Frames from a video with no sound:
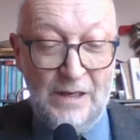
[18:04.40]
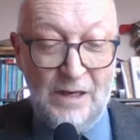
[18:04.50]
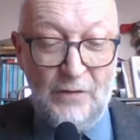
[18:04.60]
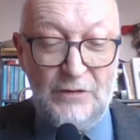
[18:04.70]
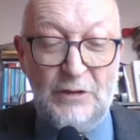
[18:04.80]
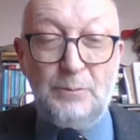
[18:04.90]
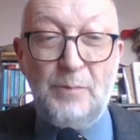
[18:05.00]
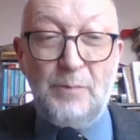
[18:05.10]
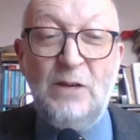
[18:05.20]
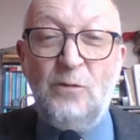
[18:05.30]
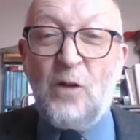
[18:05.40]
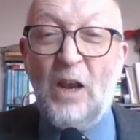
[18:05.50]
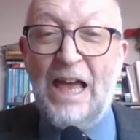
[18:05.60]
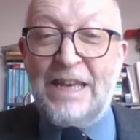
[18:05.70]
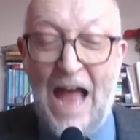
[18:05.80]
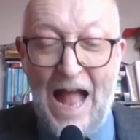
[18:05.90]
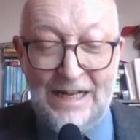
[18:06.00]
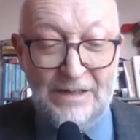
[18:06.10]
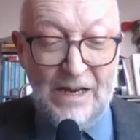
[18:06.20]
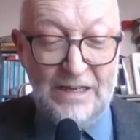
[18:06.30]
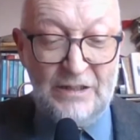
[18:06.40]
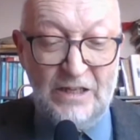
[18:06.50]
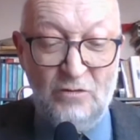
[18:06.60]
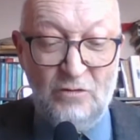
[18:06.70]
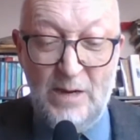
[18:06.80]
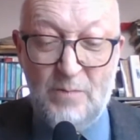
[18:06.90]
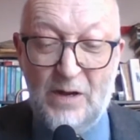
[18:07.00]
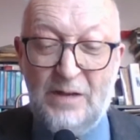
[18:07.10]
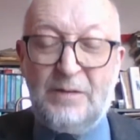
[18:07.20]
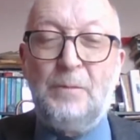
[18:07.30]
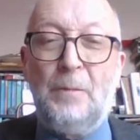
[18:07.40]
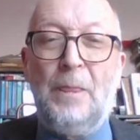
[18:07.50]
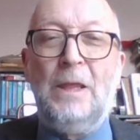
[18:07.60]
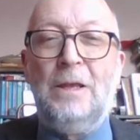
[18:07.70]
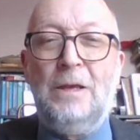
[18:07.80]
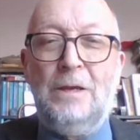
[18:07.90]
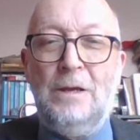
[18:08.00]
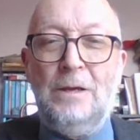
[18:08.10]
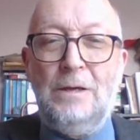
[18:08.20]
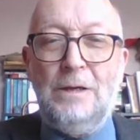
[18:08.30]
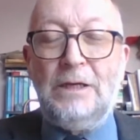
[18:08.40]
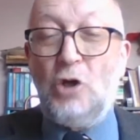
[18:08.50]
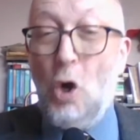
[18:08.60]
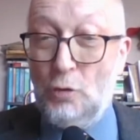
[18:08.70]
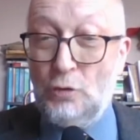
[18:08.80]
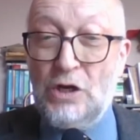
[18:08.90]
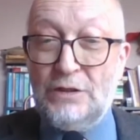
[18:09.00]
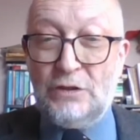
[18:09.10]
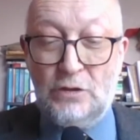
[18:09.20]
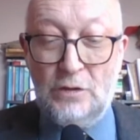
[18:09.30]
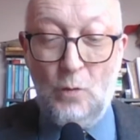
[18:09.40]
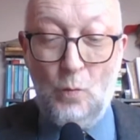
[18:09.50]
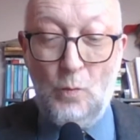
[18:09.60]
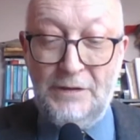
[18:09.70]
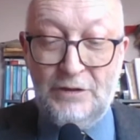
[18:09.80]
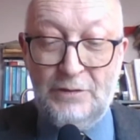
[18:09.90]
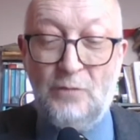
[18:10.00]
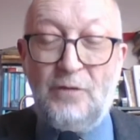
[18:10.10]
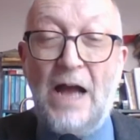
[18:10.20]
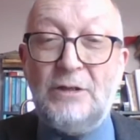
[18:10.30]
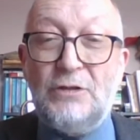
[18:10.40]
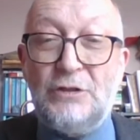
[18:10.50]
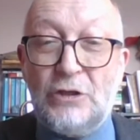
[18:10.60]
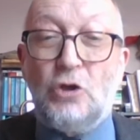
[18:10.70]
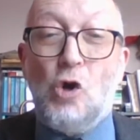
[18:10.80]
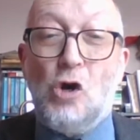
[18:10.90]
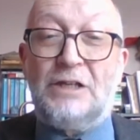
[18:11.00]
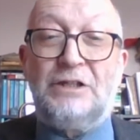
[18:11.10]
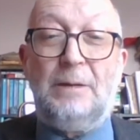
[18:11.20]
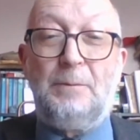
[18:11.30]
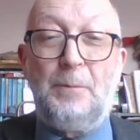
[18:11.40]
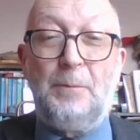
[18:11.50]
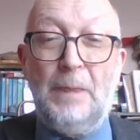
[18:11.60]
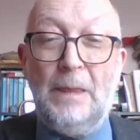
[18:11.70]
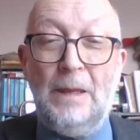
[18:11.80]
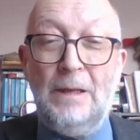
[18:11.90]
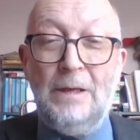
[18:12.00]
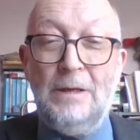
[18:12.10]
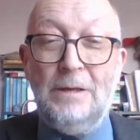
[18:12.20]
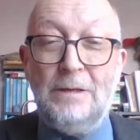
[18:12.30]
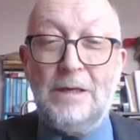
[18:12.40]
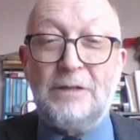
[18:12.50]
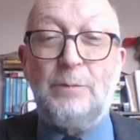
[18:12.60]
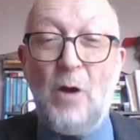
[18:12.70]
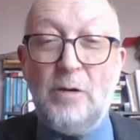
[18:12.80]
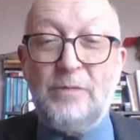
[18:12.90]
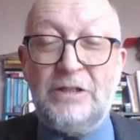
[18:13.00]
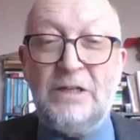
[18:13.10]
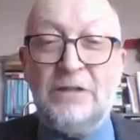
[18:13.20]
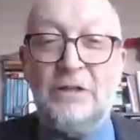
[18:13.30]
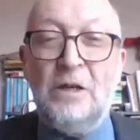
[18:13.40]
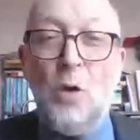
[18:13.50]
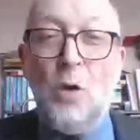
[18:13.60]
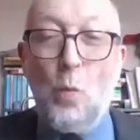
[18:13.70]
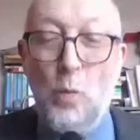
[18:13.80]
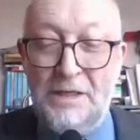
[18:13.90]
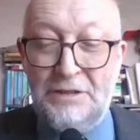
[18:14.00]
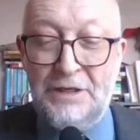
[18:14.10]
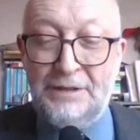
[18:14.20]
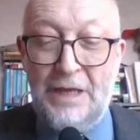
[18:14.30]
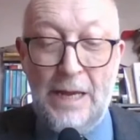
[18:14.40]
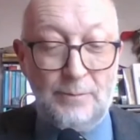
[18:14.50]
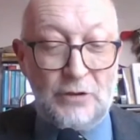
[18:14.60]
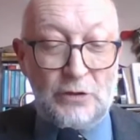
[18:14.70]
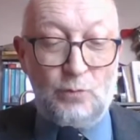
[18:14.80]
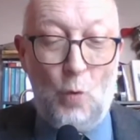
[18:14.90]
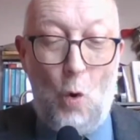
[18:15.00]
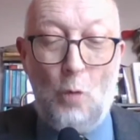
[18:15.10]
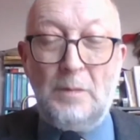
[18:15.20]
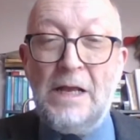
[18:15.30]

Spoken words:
And this is painful and agonizing rebirth. In contrast, winter provided security. As the poem says, winter kept us warm,